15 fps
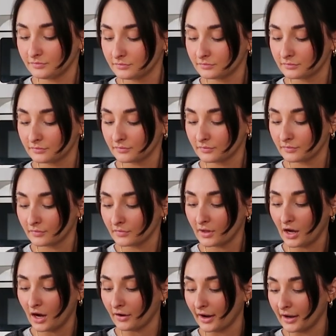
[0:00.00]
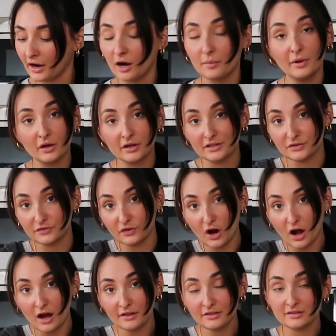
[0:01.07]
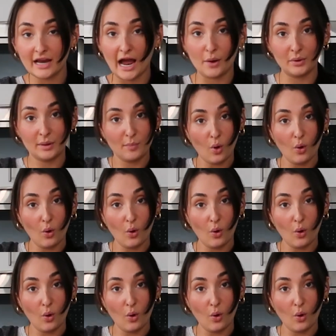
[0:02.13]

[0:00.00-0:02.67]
All right, our milk is frothed. Now we